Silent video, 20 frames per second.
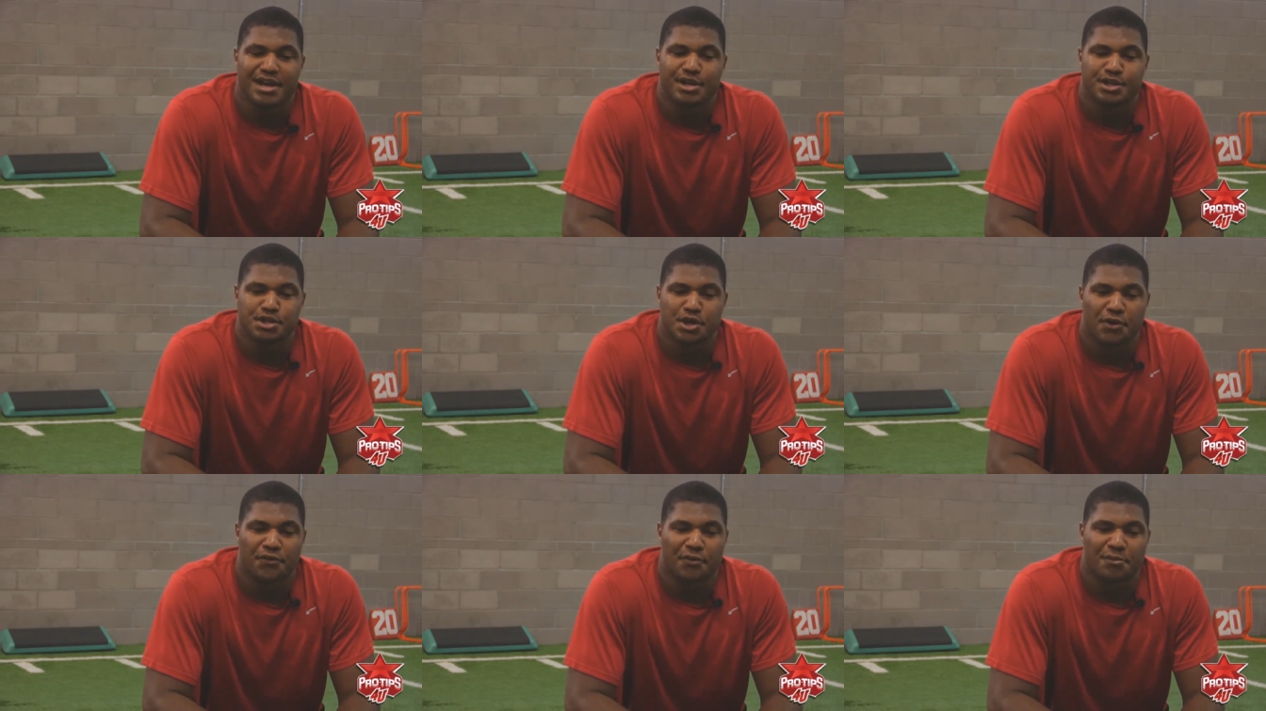
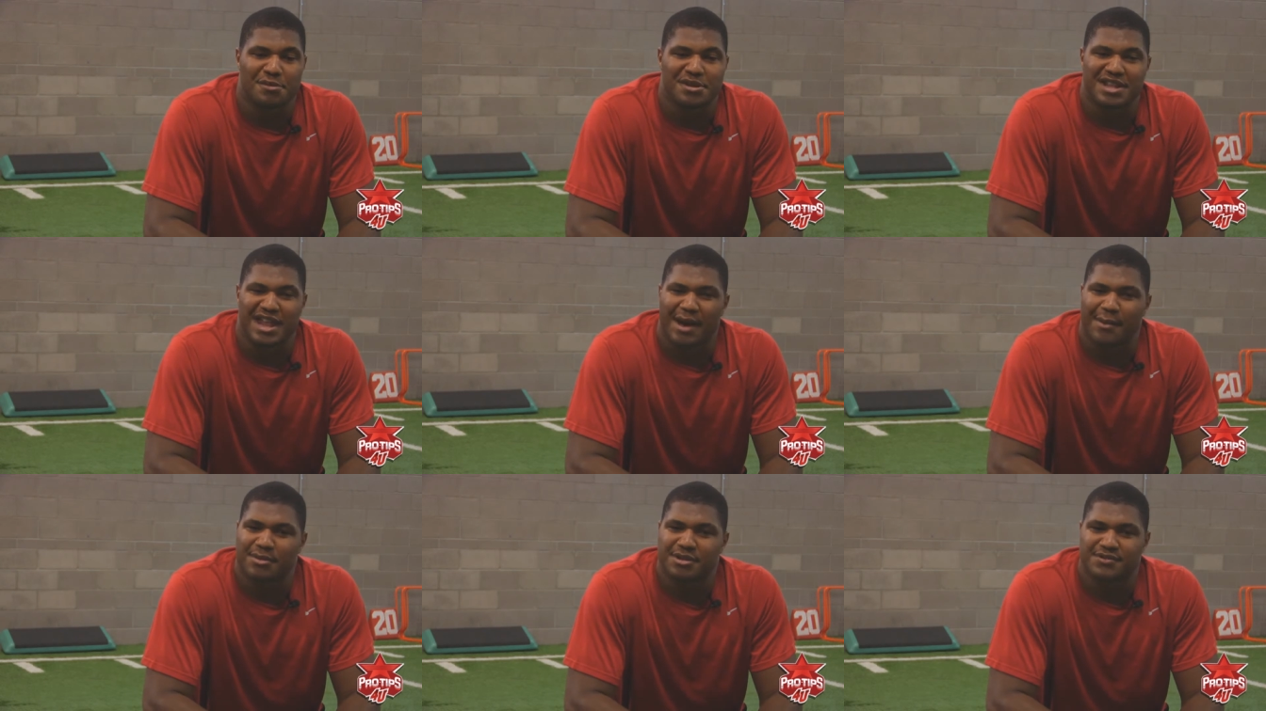So for me,
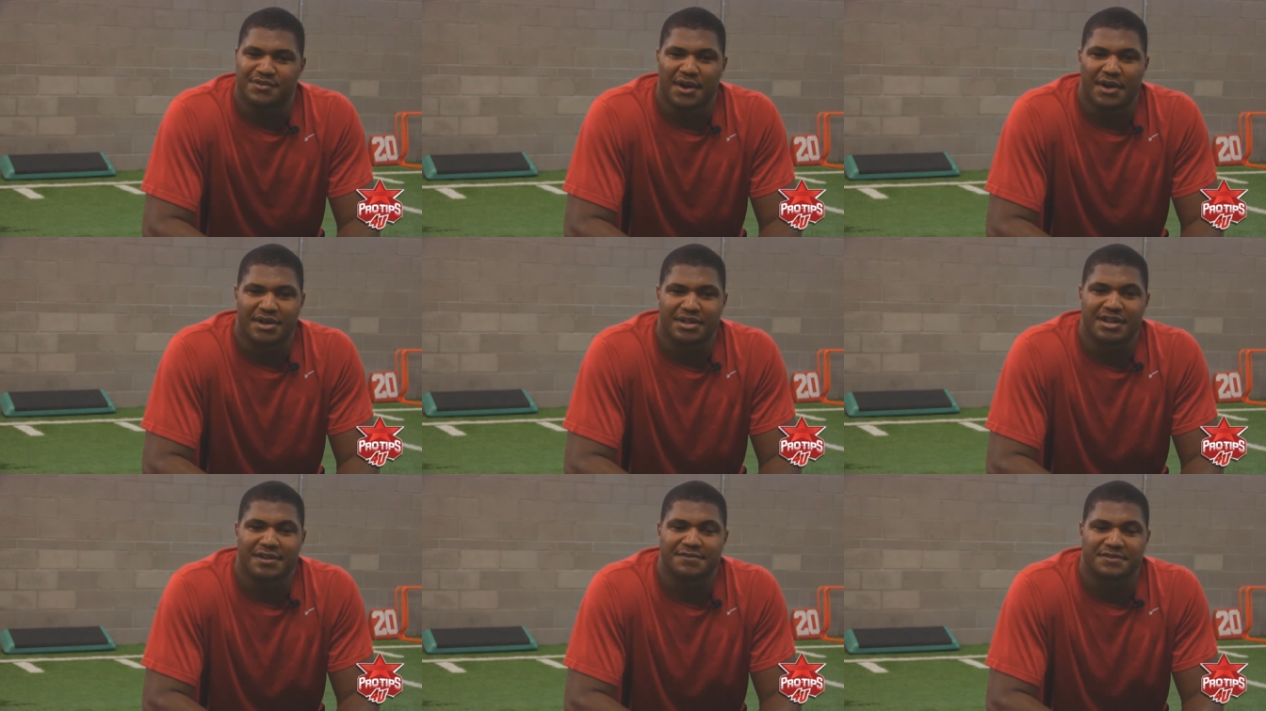that was
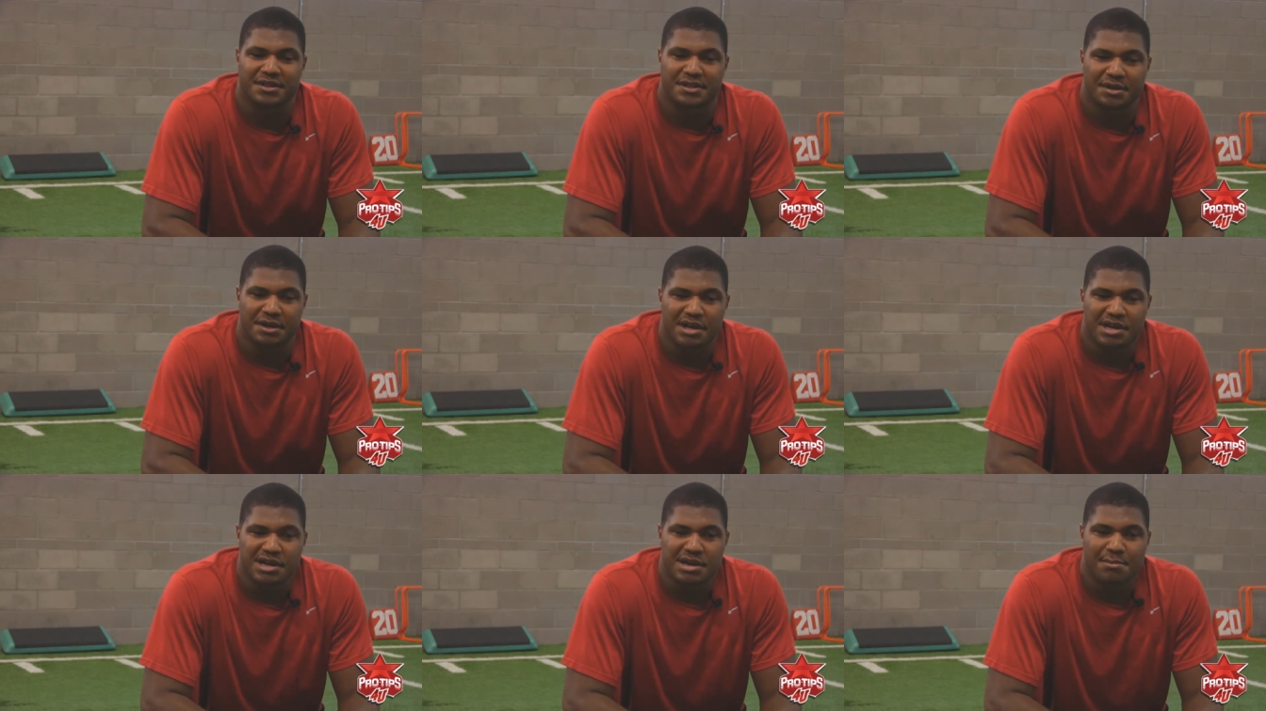very
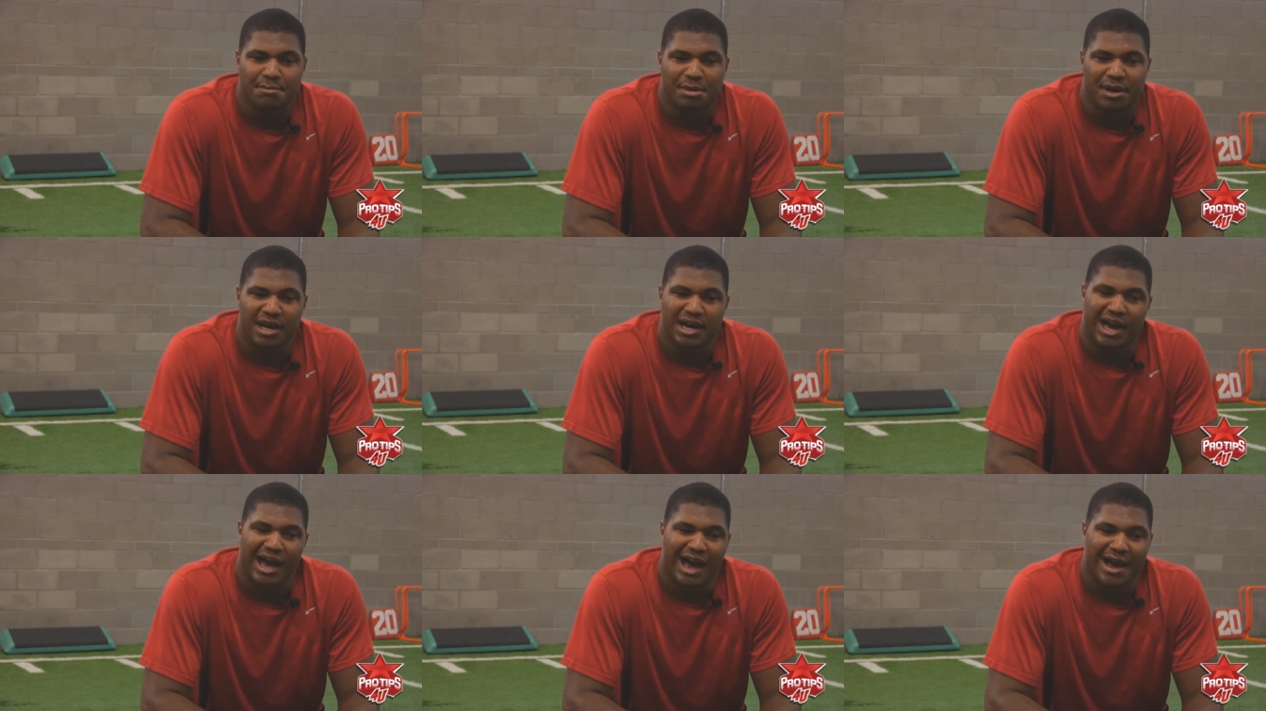lifting.
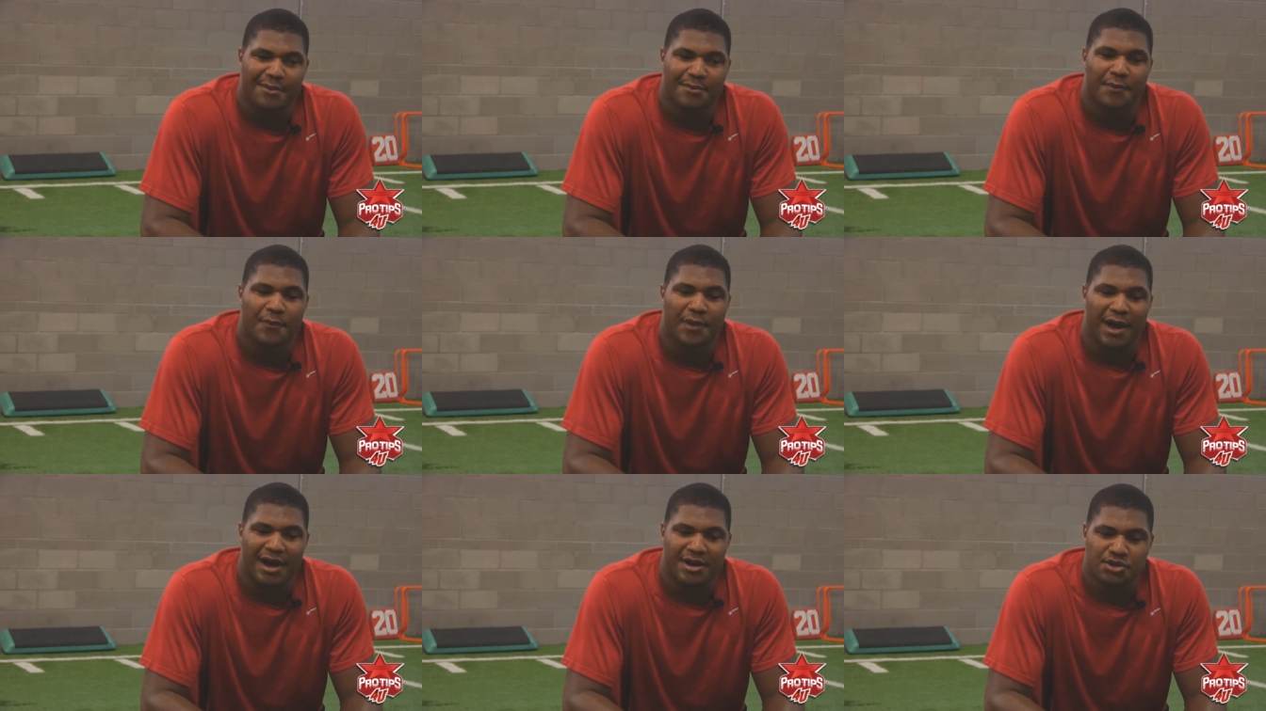But I,
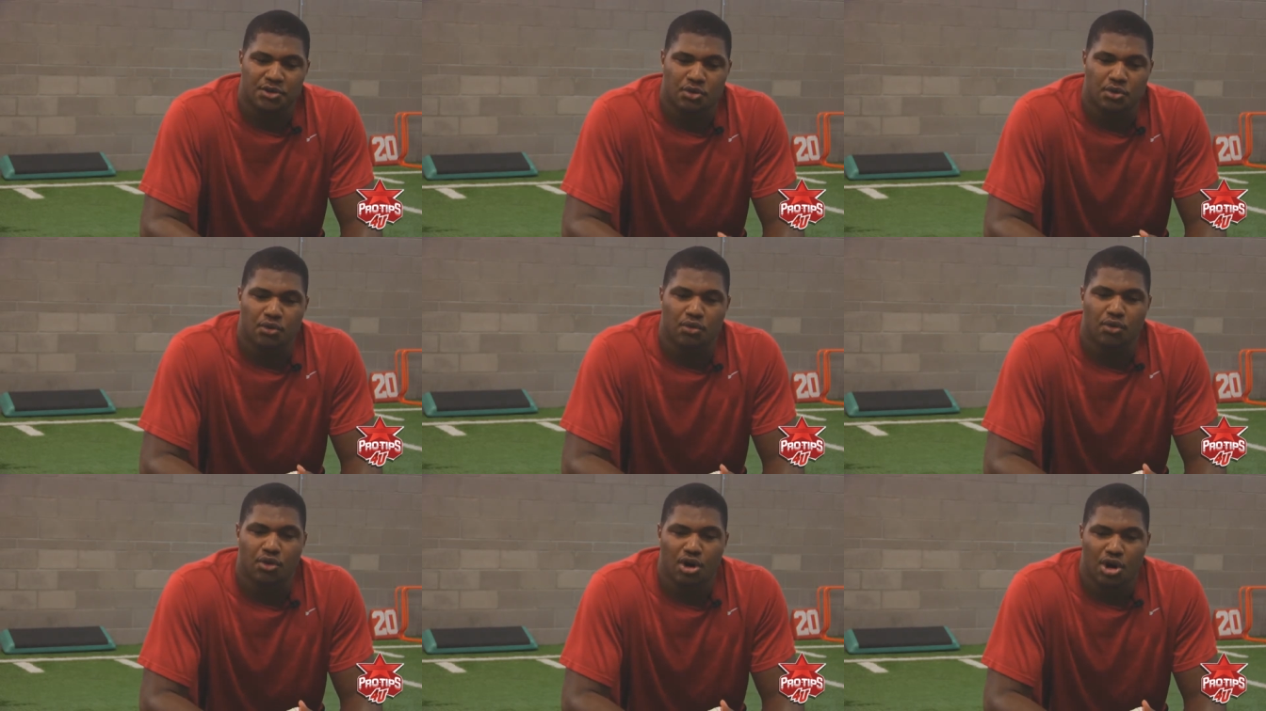I
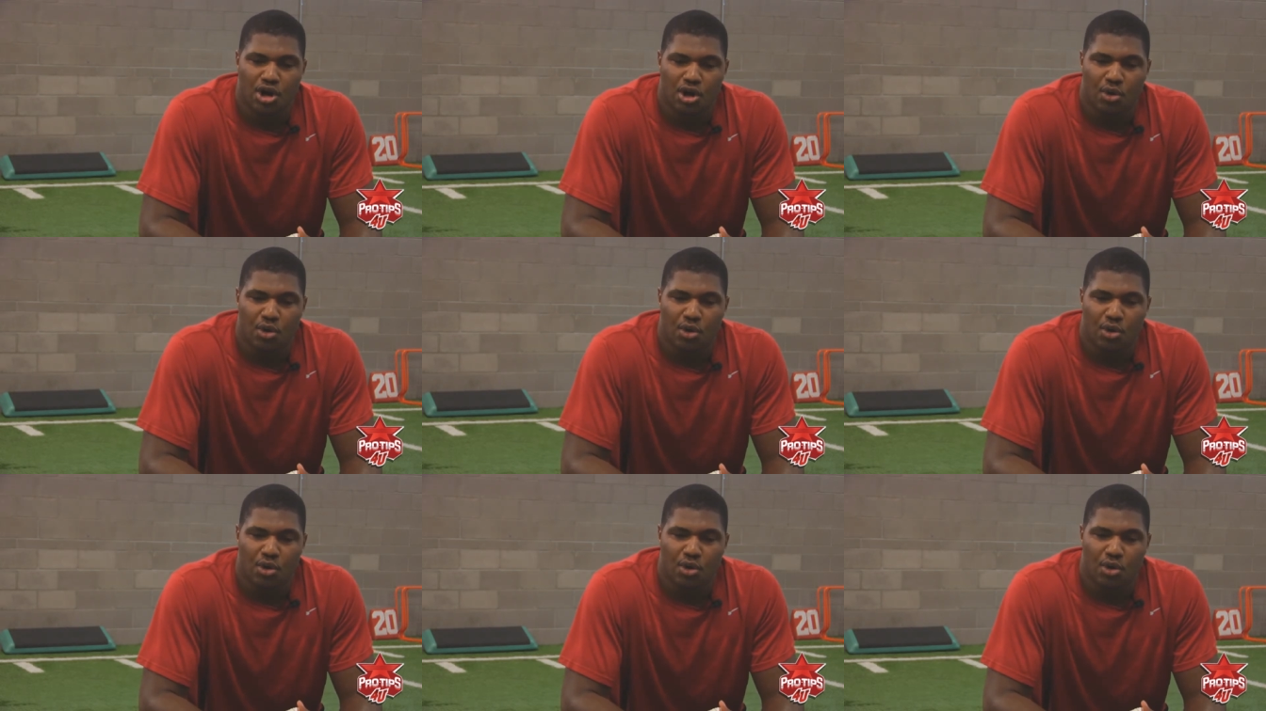knew